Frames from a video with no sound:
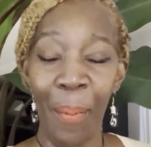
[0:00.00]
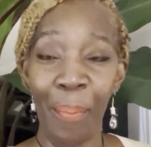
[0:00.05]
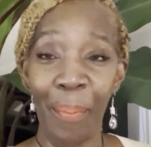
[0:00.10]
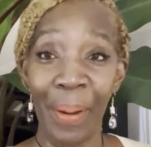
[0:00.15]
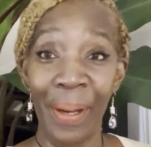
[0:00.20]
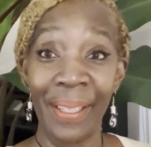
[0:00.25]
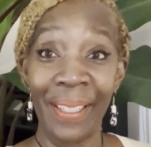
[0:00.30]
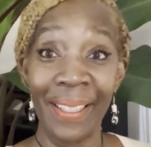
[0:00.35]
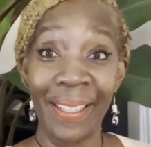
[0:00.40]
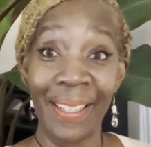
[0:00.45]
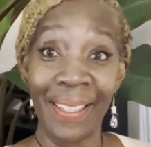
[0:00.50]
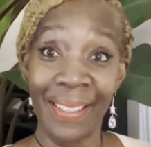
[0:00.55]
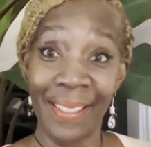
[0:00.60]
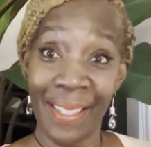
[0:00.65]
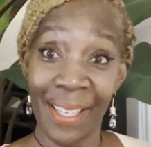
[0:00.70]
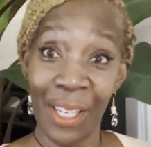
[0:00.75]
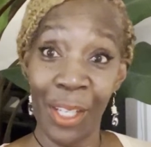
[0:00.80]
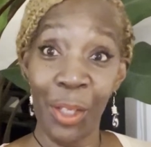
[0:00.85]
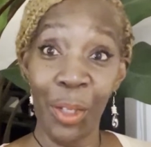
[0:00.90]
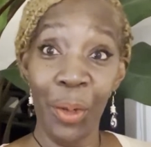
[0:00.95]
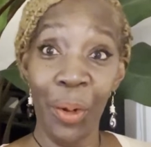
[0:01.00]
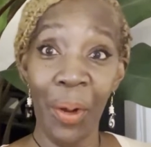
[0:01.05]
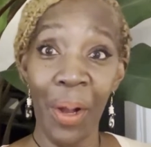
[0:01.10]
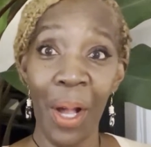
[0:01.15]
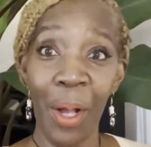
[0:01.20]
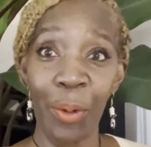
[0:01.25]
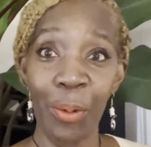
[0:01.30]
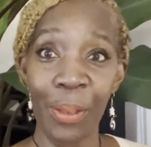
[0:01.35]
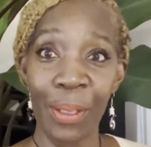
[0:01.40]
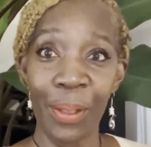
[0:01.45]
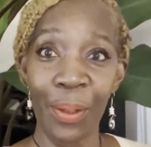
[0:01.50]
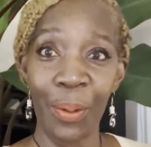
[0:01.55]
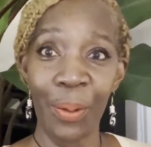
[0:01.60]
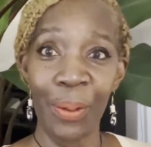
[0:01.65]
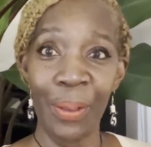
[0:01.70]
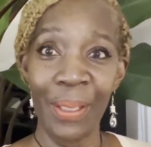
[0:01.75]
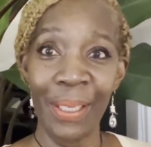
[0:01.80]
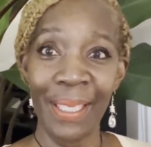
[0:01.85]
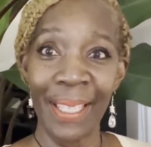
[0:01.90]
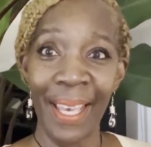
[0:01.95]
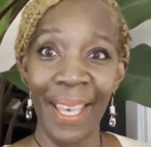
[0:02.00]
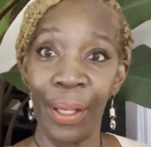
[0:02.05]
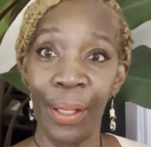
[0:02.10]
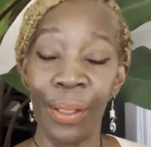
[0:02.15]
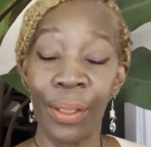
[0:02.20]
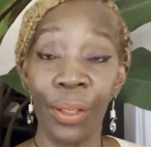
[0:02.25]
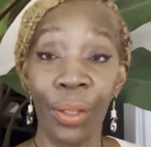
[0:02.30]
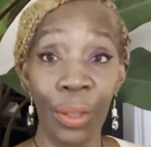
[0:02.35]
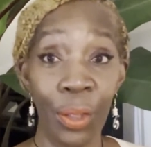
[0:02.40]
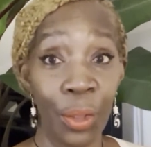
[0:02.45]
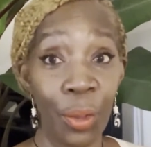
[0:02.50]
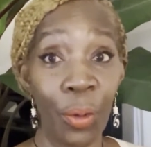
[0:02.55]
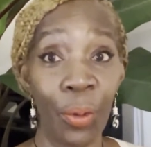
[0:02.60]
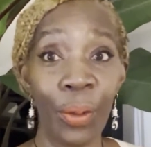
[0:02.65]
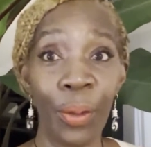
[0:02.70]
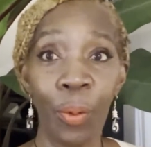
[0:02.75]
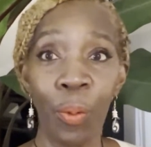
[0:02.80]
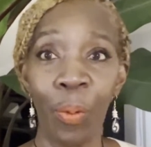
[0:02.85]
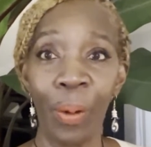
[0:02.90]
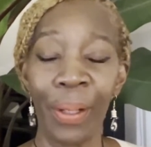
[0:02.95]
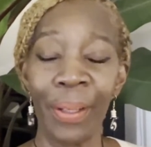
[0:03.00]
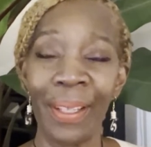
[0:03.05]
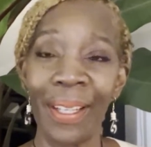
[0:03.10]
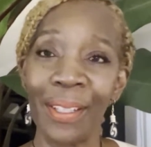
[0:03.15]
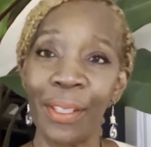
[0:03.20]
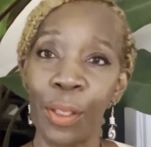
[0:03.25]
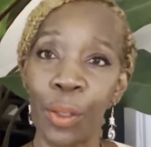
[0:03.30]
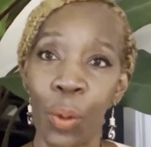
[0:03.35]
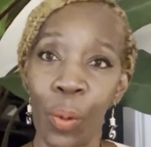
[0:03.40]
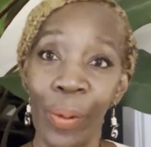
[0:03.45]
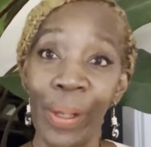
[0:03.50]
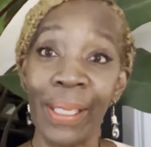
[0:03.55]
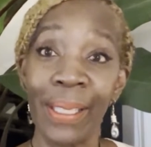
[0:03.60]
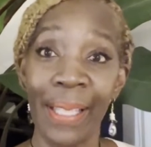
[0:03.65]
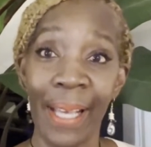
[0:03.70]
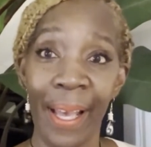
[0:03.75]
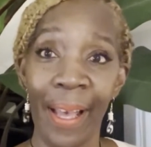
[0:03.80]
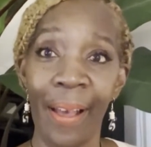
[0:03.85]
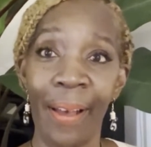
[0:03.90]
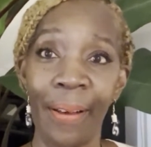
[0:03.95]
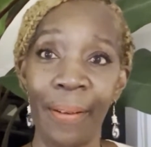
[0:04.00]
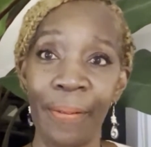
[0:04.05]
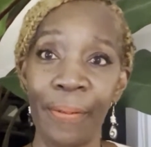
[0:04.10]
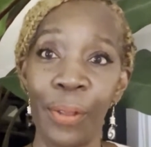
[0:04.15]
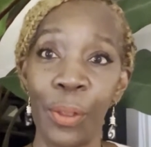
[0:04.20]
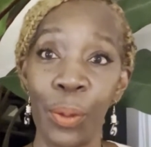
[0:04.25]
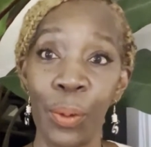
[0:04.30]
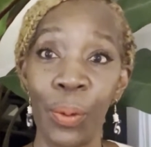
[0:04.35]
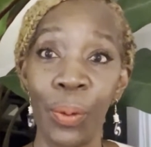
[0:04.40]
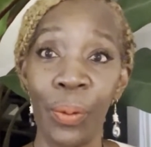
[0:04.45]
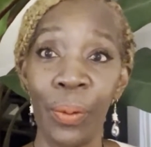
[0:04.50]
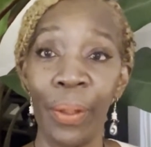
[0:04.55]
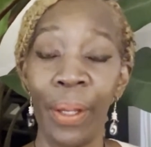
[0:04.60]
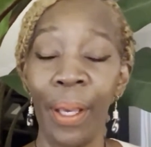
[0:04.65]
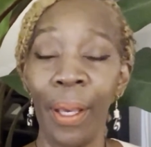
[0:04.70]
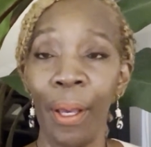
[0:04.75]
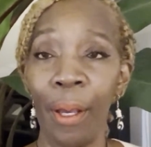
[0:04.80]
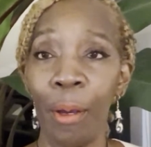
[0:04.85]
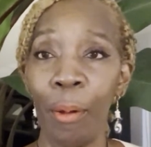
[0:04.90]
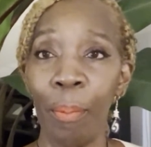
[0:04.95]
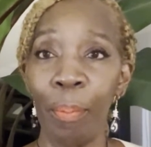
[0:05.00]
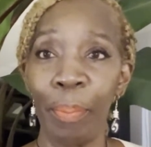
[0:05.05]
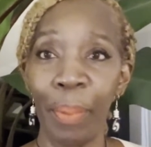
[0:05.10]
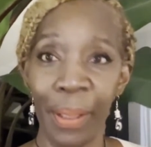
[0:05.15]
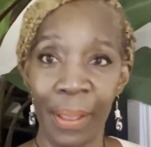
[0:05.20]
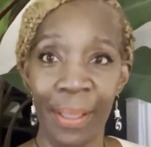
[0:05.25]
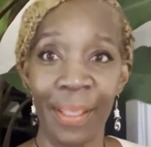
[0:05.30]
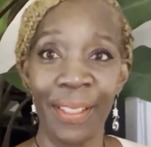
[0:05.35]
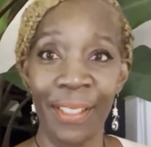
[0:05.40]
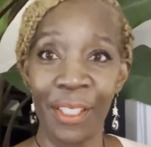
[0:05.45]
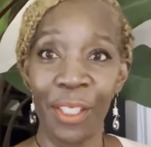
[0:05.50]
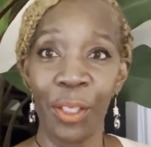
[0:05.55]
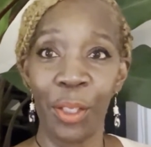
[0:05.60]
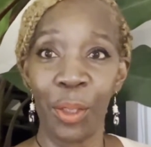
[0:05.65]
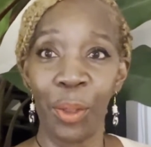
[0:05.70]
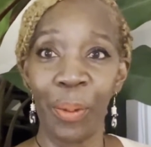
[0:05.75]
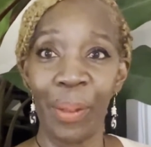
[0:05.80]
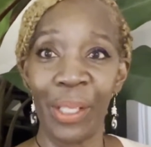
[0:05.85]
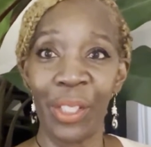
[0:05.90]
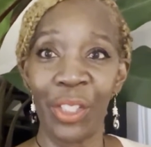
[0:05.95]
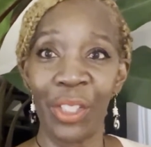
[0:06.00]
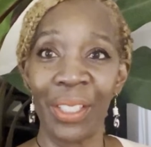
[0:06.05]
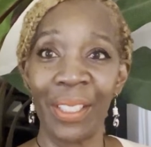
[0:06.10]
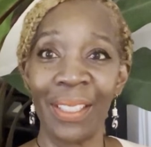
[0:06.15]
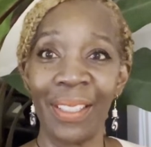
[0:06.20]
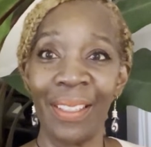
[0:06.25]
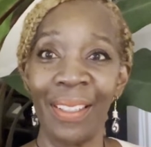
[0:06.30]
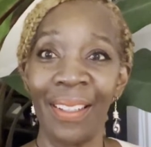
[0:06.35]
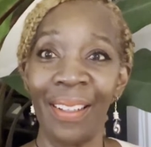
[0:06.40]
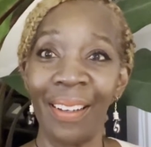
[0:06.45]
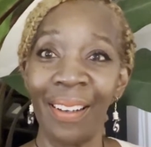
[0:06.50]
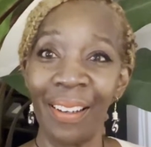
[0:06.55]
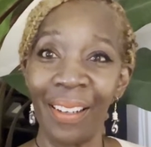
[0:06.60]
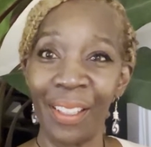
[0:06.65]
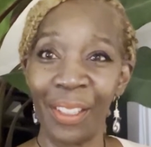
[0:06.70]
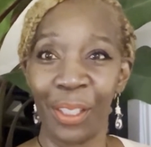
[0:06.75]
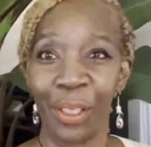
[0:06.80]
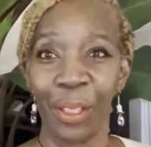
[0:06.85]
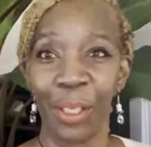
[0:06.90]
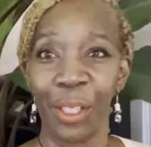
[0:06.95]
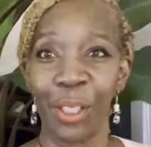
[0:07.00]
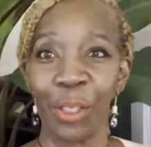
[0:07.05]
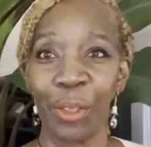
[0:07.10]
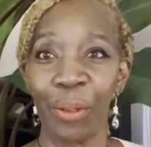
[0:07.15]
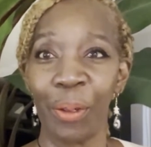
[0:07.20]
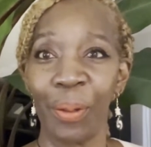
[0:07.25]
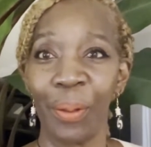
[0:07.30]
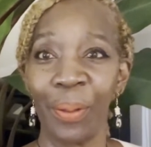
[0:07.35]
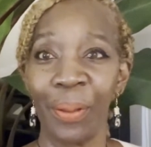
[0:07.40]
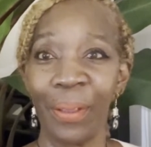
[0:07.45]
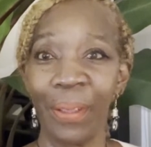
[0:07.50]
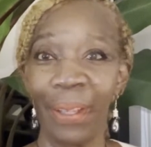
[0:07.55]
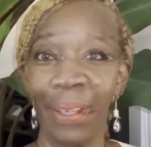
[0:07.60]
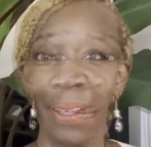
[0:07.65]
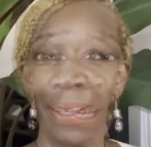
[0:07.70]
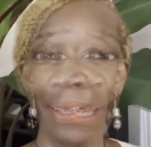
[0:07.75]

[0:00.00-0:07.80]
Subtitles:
But it is in your household, so you're the one that's going to have to put the situation under control.